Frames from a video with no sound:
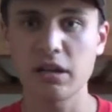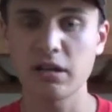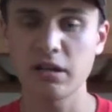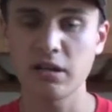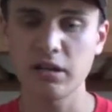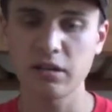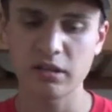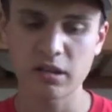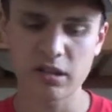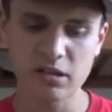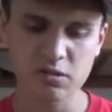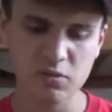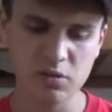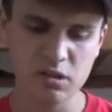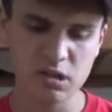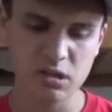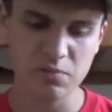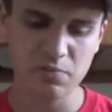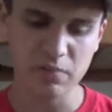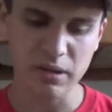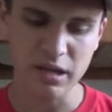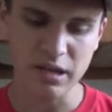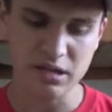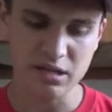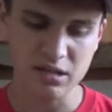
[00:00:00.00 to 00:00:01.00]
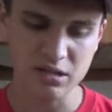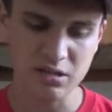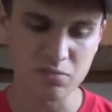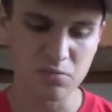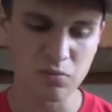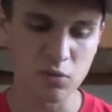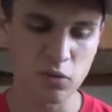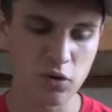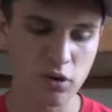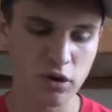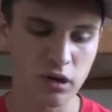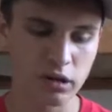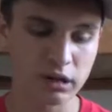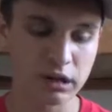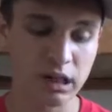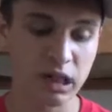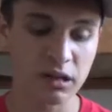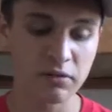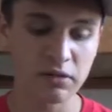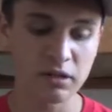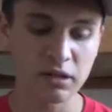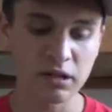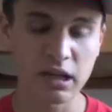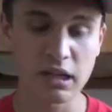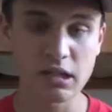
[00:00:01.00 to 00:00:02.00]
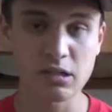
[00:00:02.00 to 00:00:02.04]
This one's based more on it's